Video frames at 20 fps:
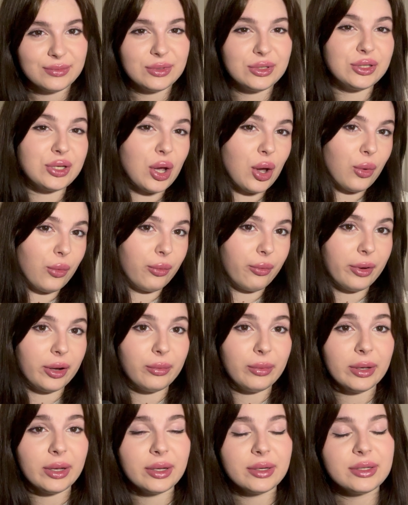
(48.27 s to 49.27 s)
so what
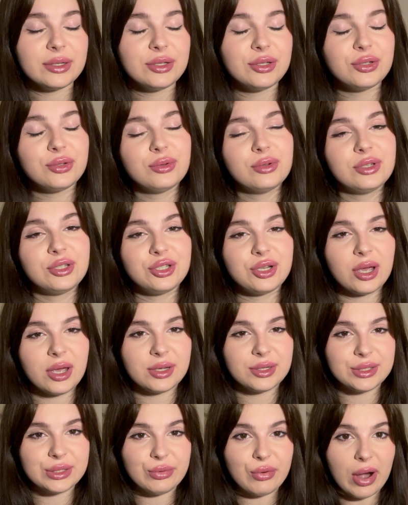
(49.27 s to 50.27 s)
we're gonna do is
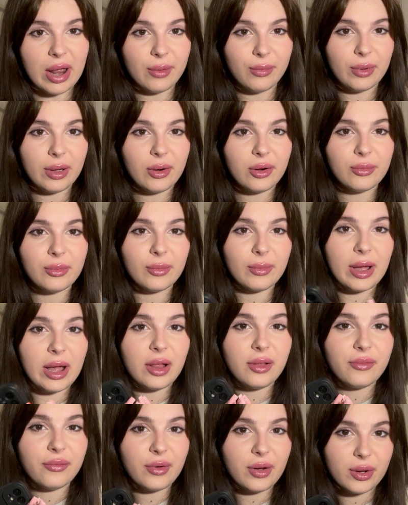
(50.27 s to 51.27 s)
just grab our
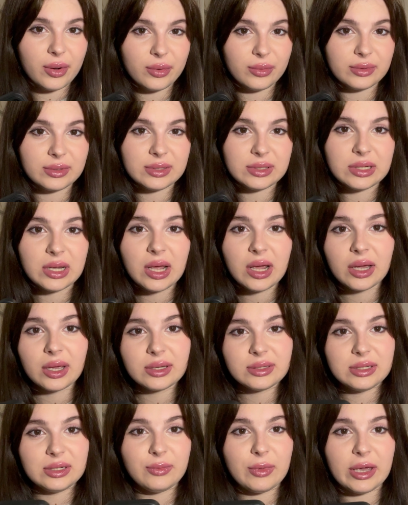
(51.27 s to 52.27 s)
mobile phones
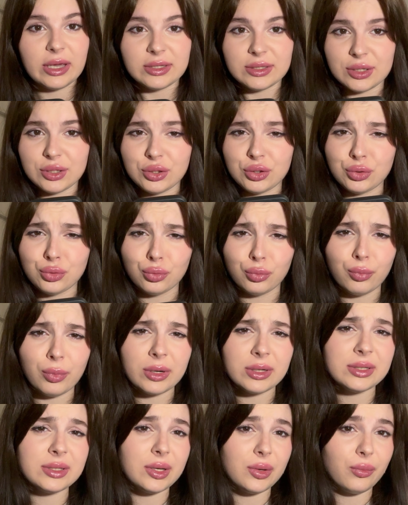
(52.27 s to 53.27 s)
because it makes it super
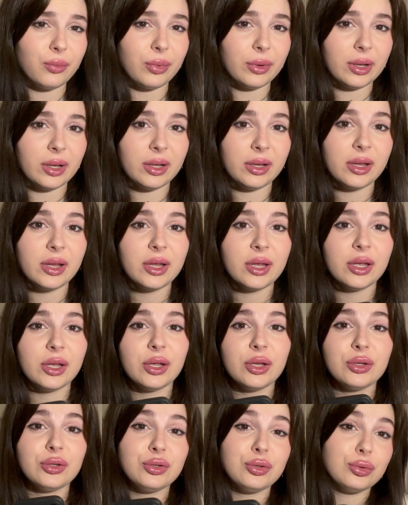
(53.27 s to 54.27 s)
simple
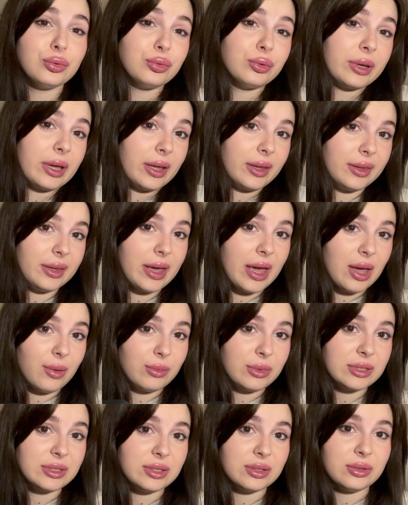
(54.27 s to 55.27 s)
to get the
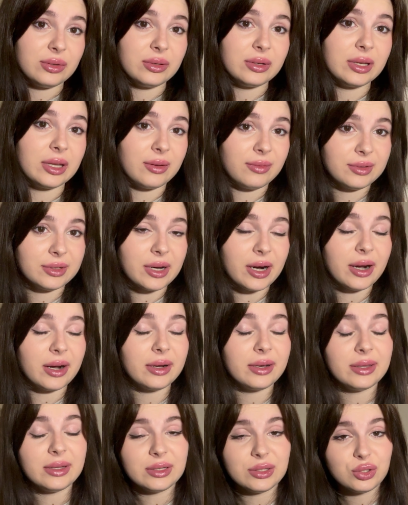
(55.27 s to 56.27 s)
Amazon gift
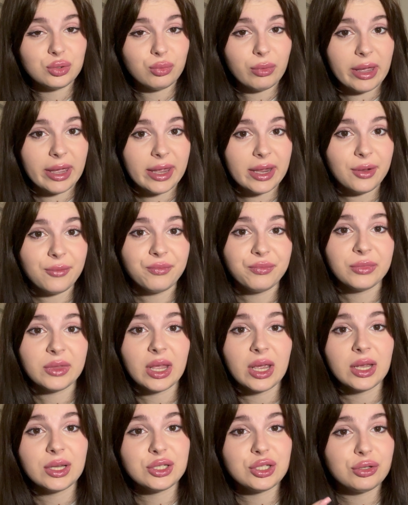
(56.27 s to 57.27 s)
card this way.
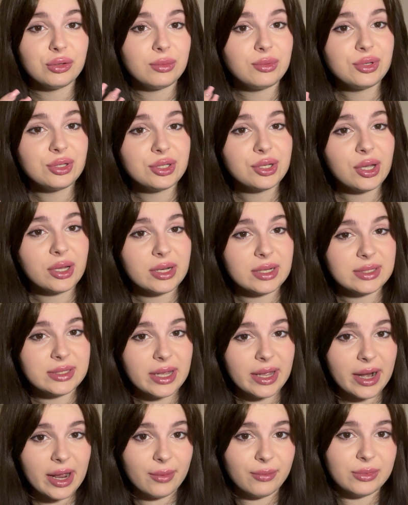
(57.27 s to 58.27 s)
So I'm just gonna
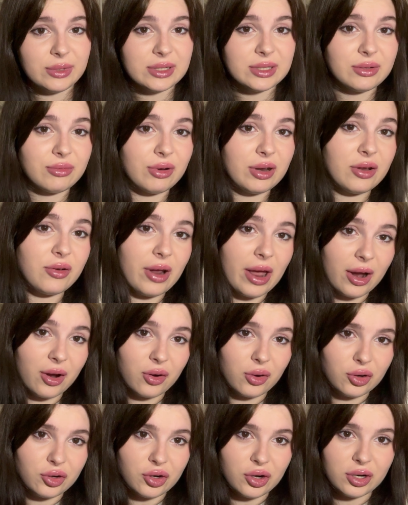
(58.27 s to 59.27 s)
set up the screen
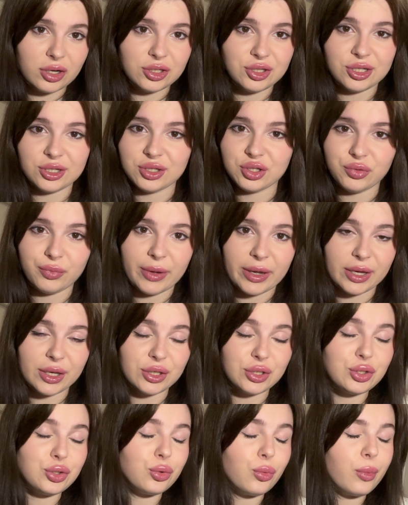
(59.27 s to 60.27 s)
recorder just to make
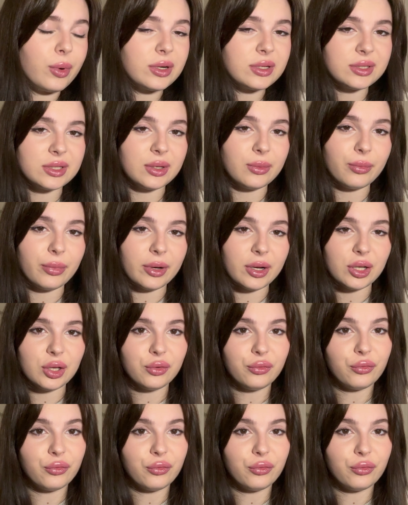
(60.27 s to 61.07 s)
it super simple